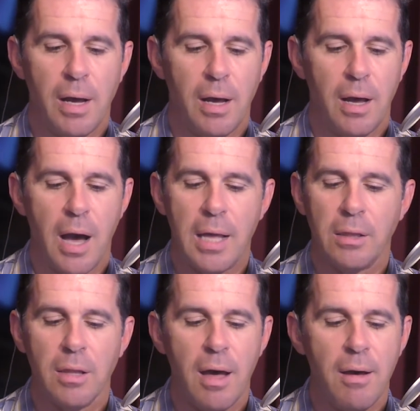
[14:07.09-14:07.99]
I
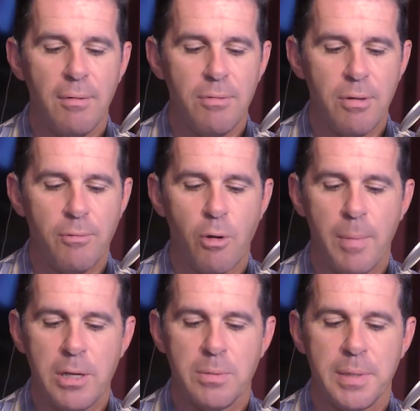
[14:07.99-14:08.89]
love the four
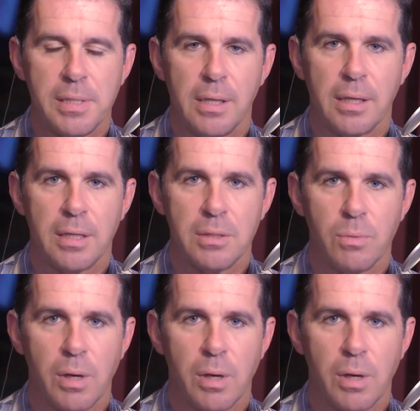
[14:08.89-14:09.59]
major basilicas.